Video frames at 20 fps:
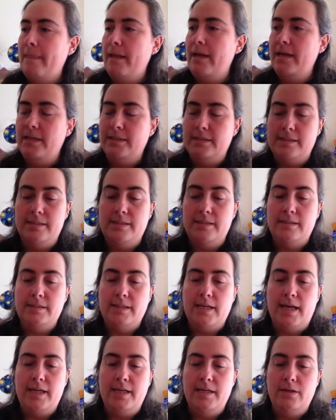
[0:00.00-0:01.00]
a
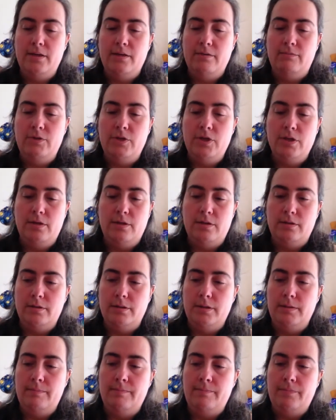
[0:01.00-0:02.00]
skein of yarn
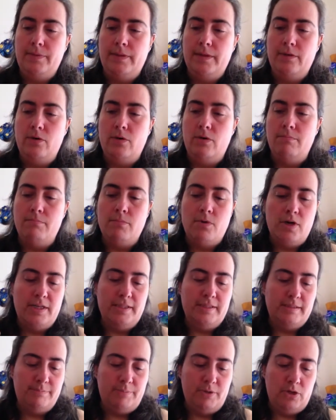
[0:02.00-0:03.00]
on my
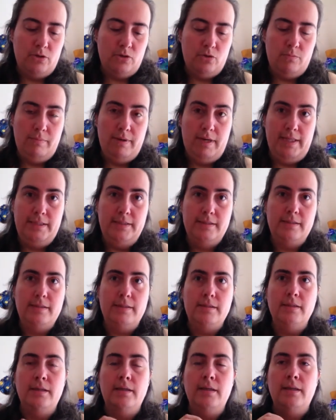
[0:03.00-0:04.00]
sparkle base.
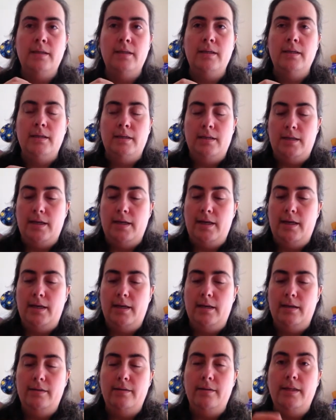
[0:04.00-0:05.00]

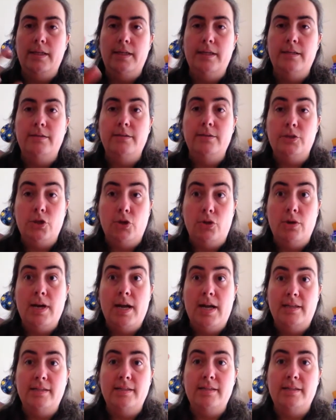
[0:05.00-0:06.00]
The
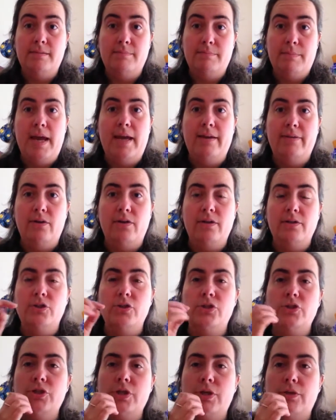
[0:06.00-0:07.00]
Totnest pair that I
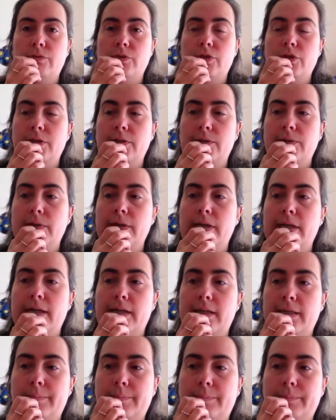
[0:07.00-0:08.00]
just showed you
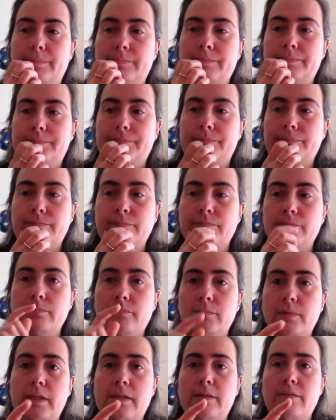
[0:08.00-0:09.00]

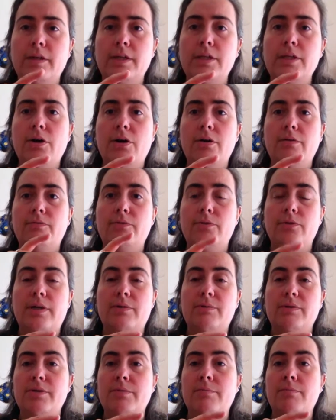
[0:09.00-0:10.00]
the yarn for, that
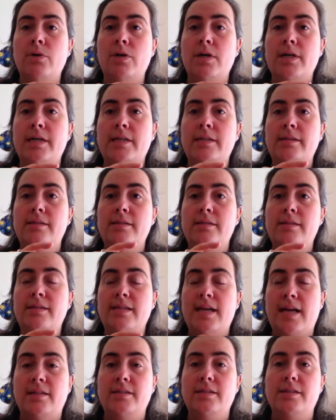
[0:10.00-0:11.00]
was on my
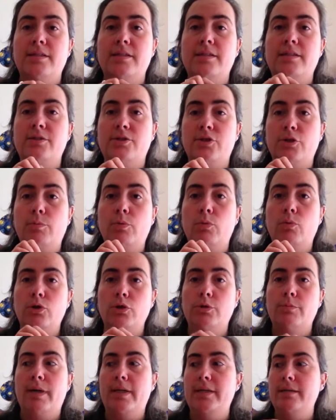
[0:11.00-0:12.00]
standard
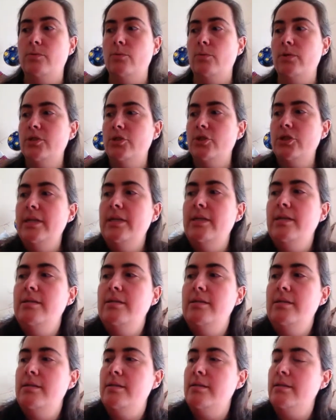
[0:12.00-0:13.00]
superwash base, which
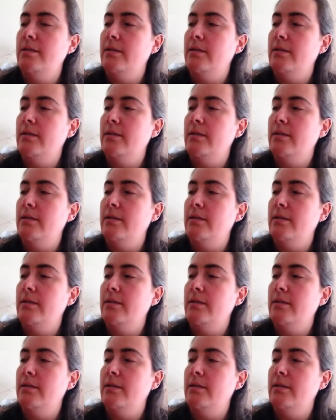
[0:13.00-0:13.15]
is